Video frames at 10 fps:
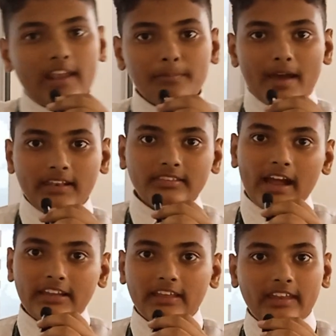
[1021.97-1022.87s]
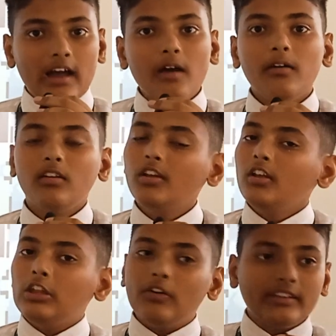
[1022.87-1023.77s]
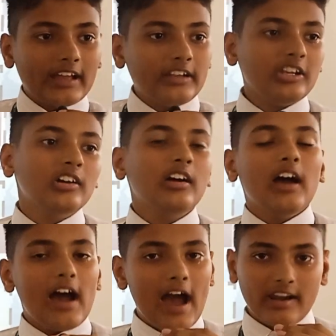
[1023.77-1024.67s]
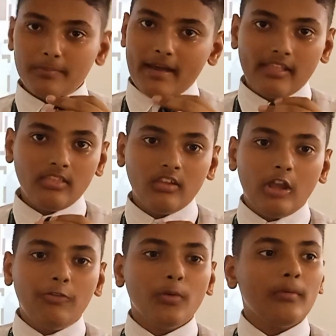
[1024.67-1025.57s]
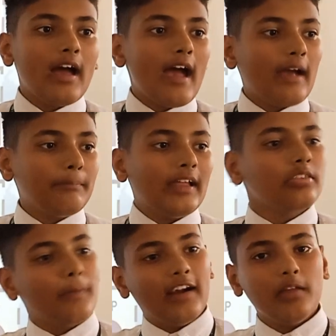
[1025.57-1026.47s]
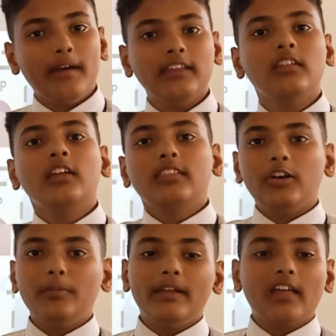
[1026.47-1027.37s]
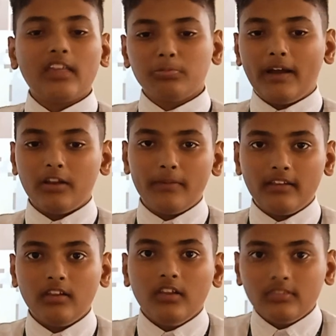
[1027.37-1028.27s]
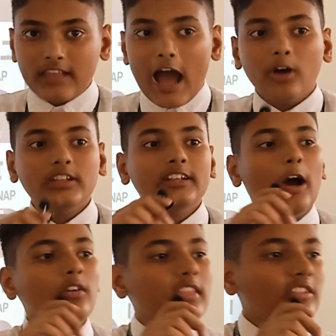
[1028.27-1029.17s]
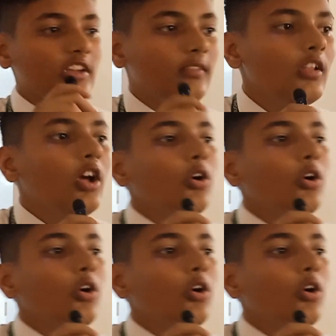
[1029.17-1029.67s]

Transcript: Iron Man in that area, you will get Iron Man. If you apply Spider Man, now you play Spider Man. Now the doubt session.